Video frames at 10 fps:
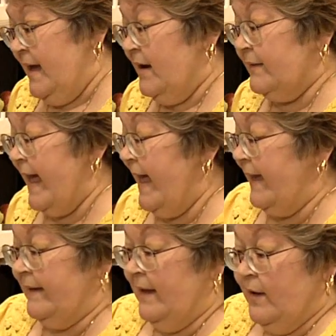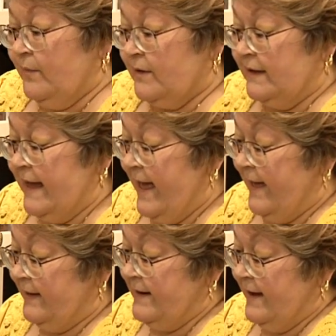Okay, we're going to
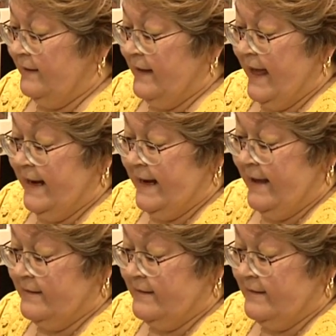add now 8